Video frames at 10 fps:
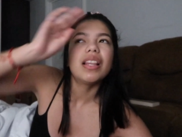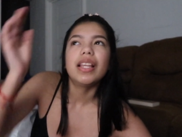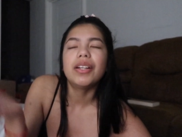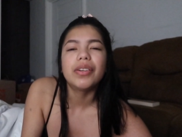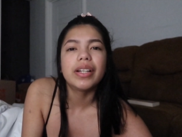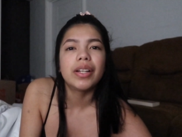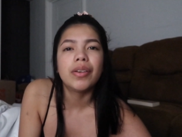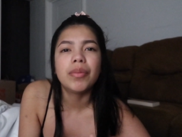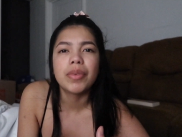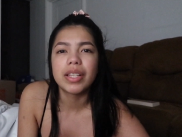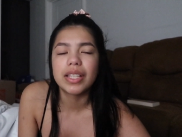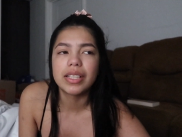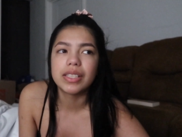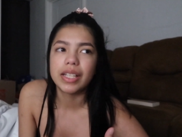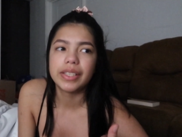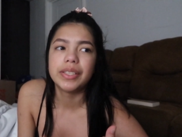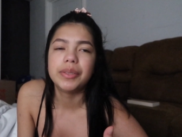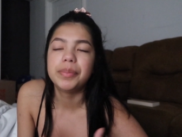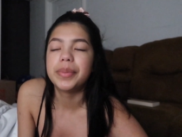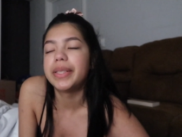Like right now I'm not that tired
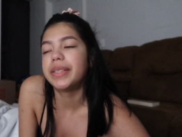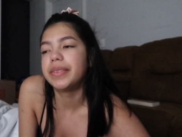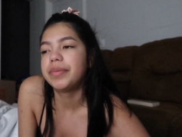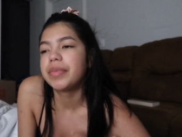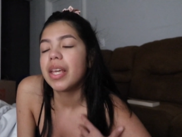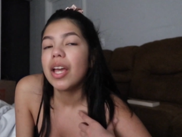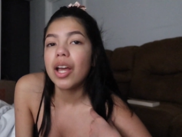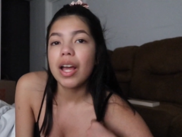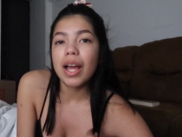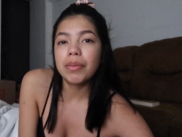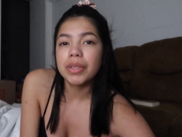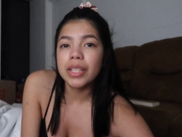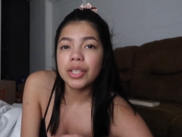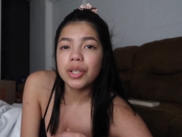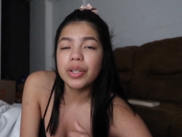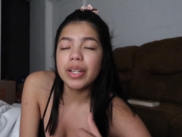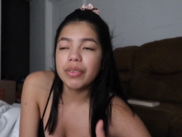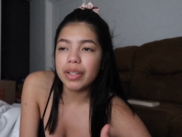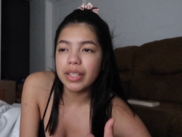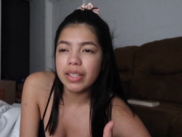but I'm gonna go
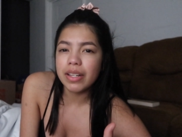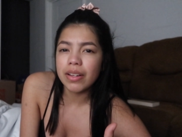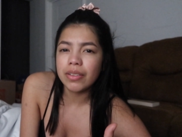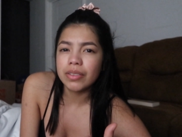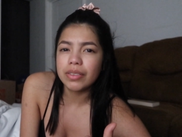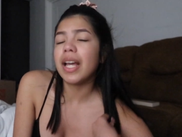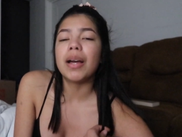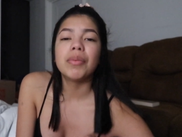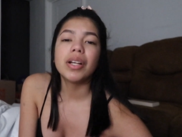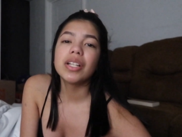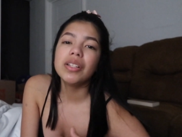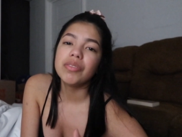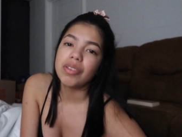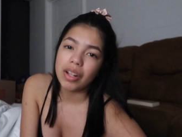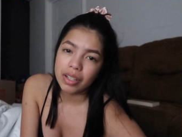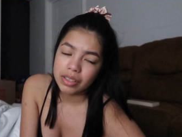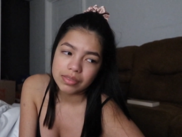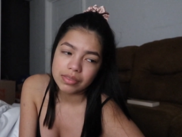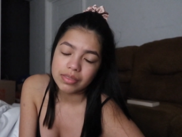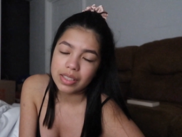get ready now. Yeah, I'm not gonna vlog
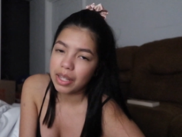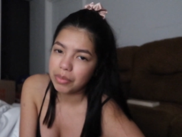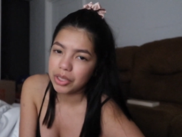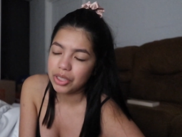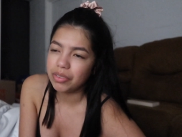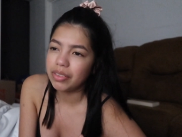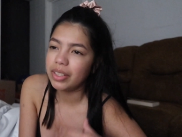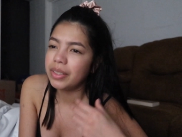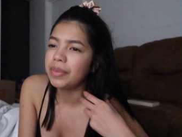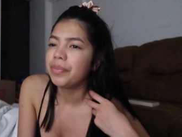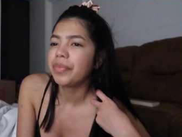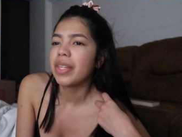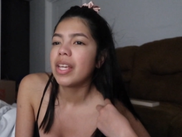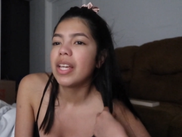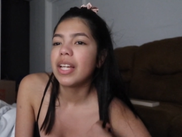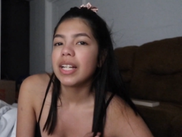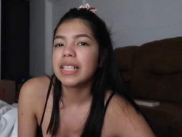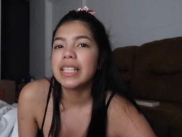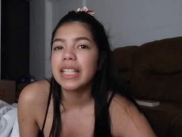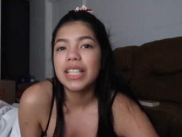that much of it
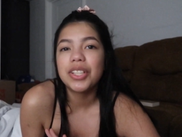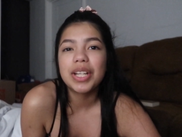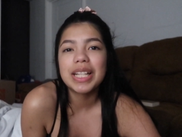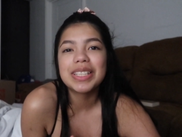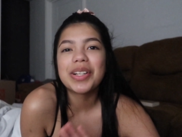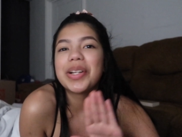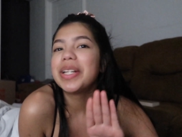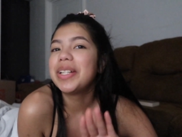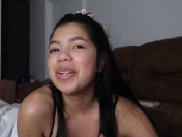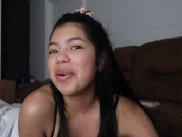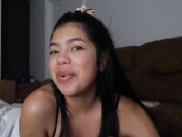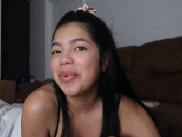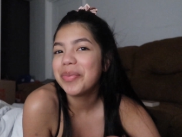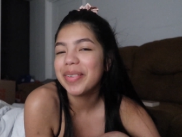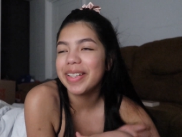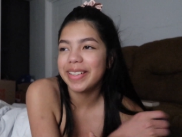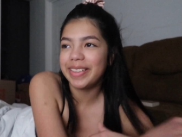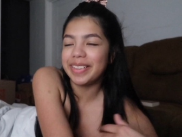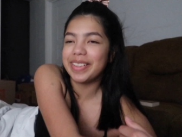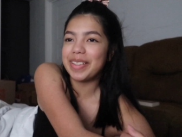because I think you guys already know
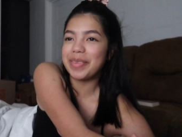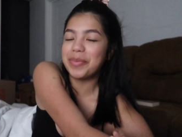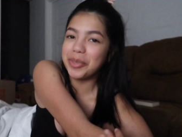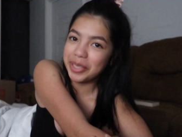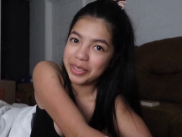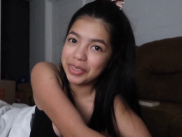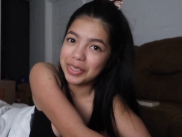my morning